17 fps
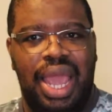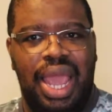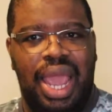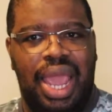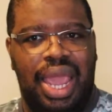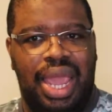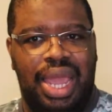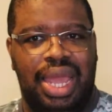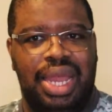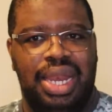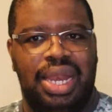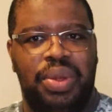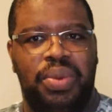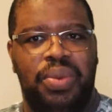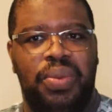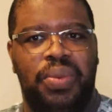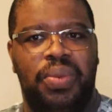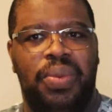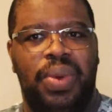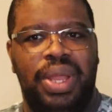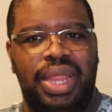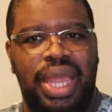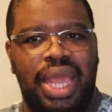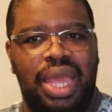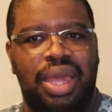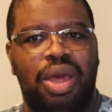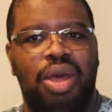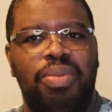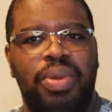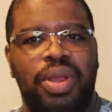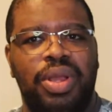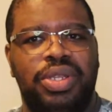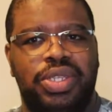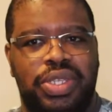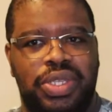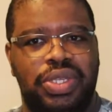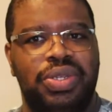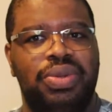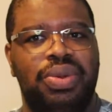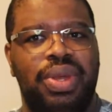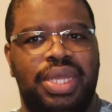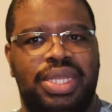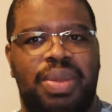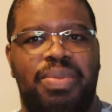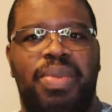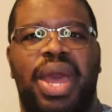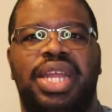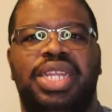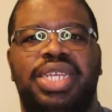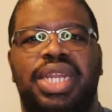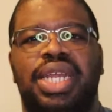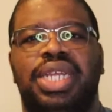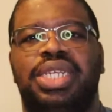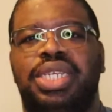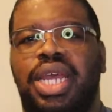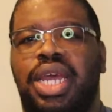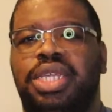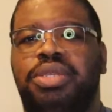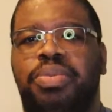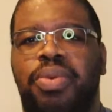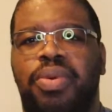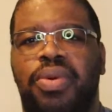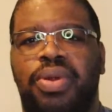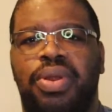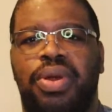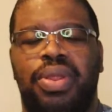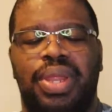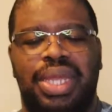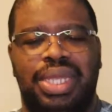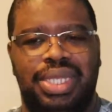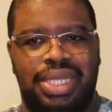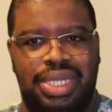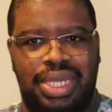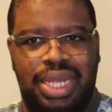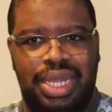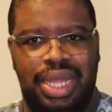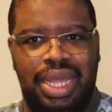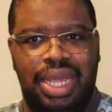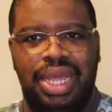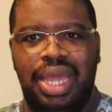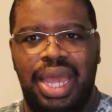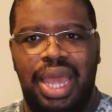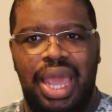and what they help her do is imagine a chessboard on the ceiling.